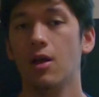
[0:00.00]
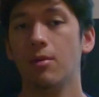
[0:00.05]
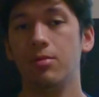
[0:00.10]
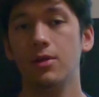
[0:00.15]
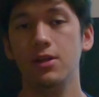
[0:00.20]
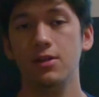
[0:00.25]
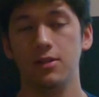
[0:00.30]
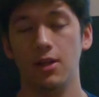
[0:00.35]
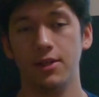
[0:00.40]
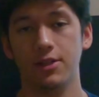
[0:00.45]

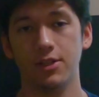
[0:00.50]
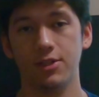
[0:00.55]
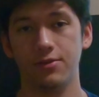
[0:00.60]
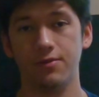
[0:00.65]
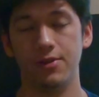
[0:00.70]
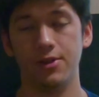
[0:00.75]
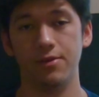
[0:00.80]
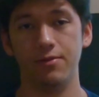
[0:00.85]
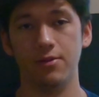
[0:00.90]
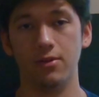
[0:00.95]
Please like this
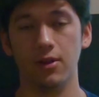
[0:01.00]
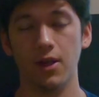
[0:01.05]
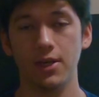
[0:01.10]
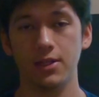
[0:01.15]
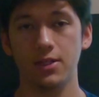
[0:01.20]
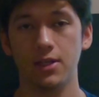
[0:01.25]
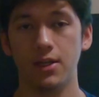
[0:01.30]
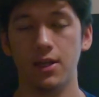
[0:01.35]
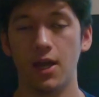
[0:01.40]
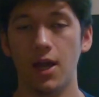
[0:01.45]
video if you
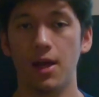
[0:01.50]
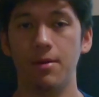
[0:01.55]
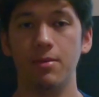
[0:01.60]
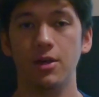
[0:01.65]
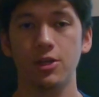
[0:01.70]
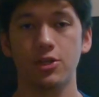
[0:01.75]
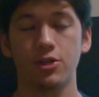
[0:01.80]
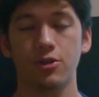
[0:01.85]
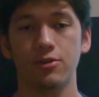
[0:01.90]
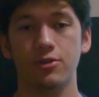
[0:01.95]
liked it and
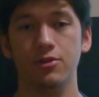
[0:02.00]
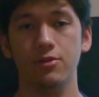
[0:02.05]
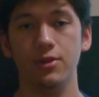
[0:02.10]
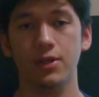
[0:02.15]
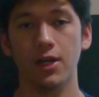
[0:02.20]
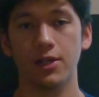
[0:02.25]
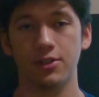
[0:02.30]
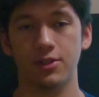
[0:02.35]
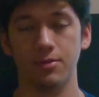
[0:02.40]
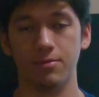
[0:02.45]
make sure to
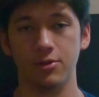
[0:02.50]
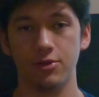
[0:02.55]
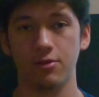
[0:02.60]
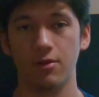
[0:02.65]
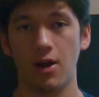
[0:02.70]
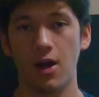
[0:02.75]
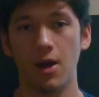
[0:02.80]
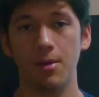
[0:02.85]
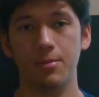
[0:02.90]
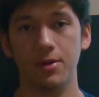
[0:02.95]
get
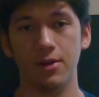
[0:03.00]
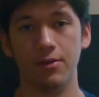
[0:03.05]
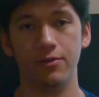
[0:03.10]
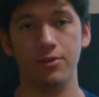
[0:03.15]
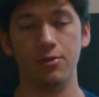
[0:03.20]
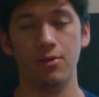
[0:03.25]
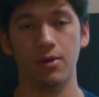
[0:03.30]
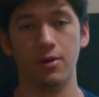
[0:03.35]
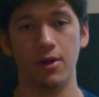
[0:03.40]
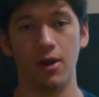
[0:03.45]
subscribed if
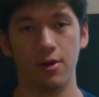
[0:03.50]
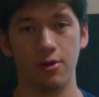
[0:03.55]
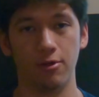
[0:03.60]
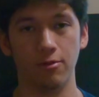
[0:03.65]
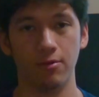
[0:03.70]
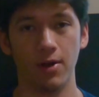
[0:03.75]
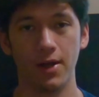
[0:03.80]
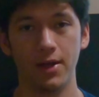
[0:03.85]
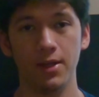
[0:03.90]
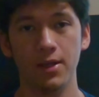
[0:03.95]
you are not
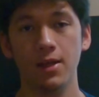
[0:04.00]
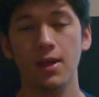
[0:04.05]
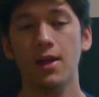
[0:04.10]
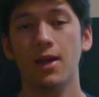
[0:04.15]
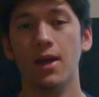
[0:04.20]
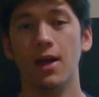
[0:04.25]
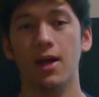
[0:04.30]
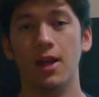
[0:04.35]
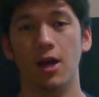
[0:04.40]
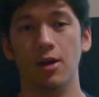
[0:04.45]
already.
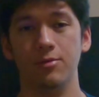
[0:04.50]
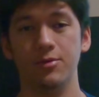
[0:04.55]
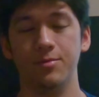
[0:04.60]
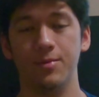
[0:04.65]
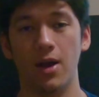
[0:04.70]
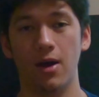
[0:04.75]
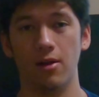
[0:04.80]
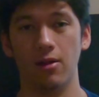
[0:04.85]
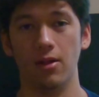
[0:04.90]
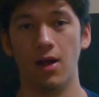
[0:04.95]
It helps
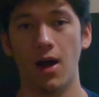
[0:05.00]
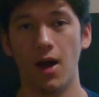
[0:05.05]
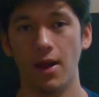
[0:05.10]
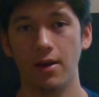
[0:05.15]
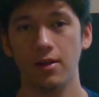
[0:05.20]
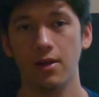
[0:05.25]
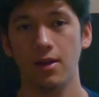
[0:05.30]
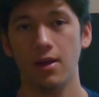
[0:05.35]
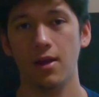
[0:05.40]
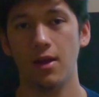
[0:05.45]
me out a lot.